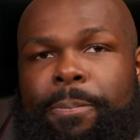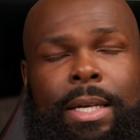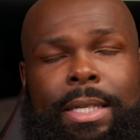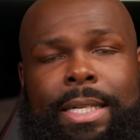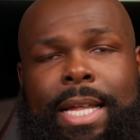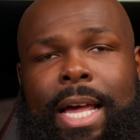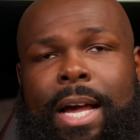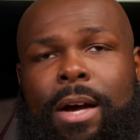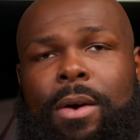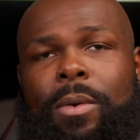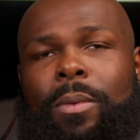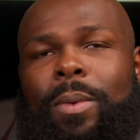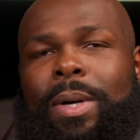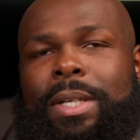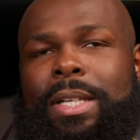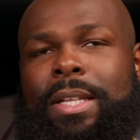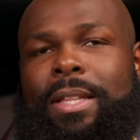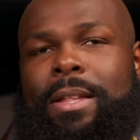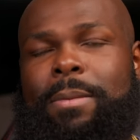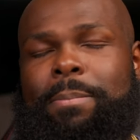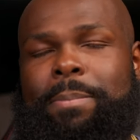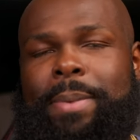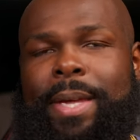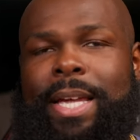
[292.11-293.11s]
Now, one of
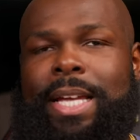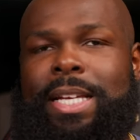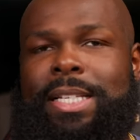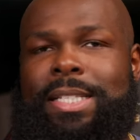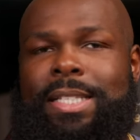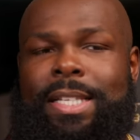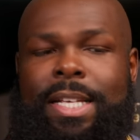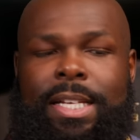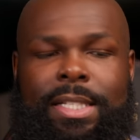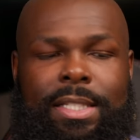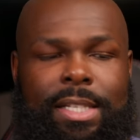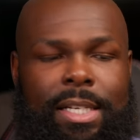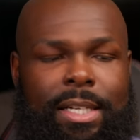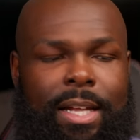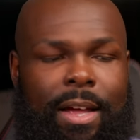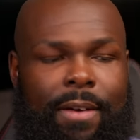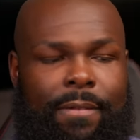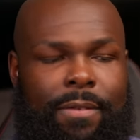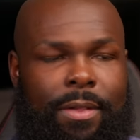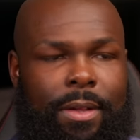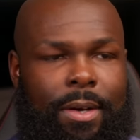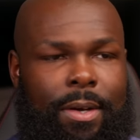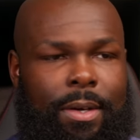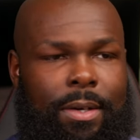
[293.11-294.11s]
the biggest things that
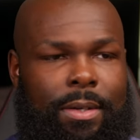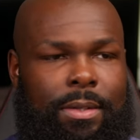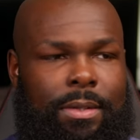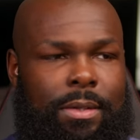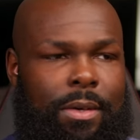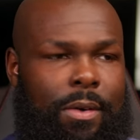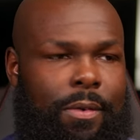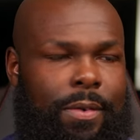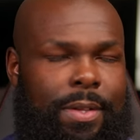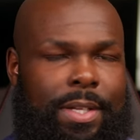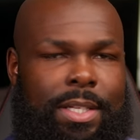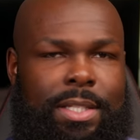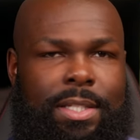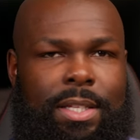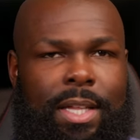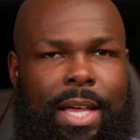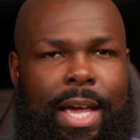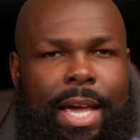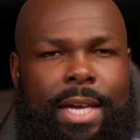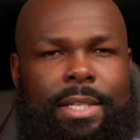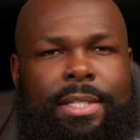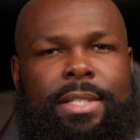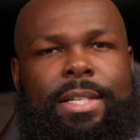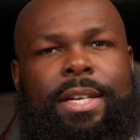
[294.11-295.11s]
I've learned over this
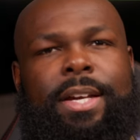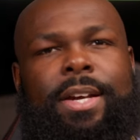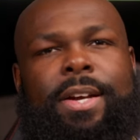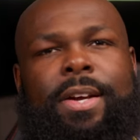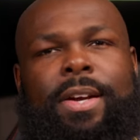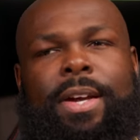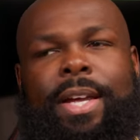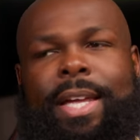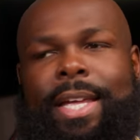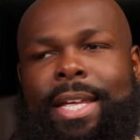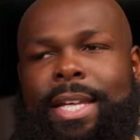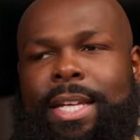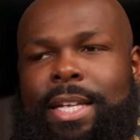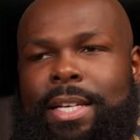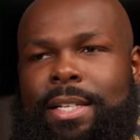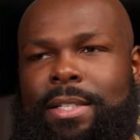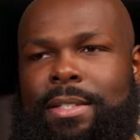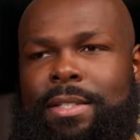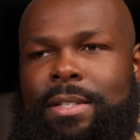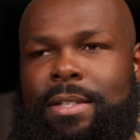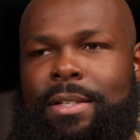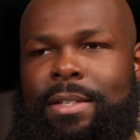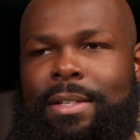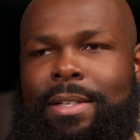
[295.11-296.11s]
last year is